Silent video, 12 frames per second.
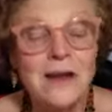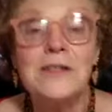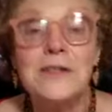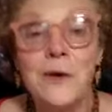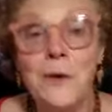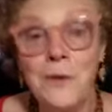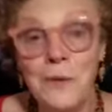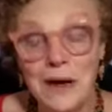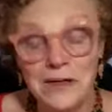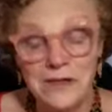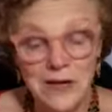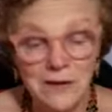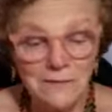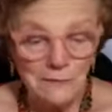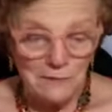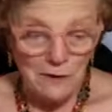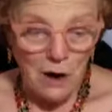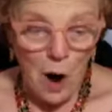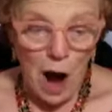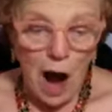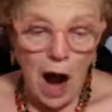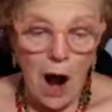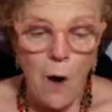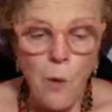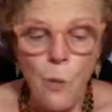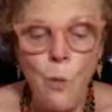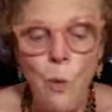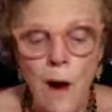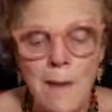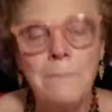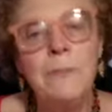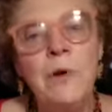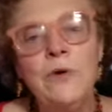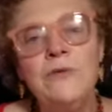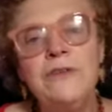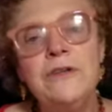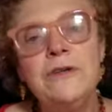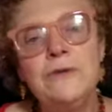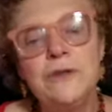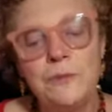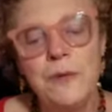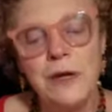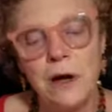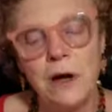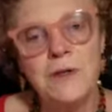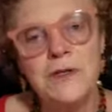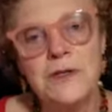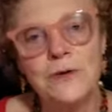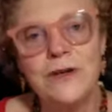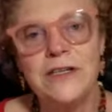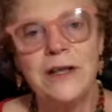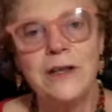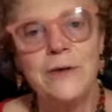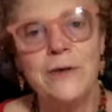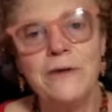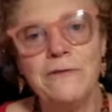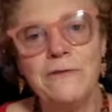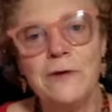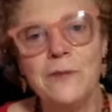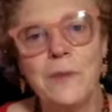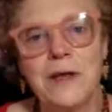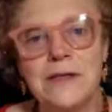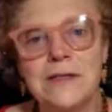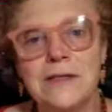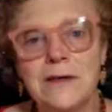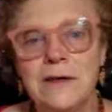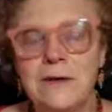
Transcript: So, Jennifer, what moved you to become a storyteller in the first place?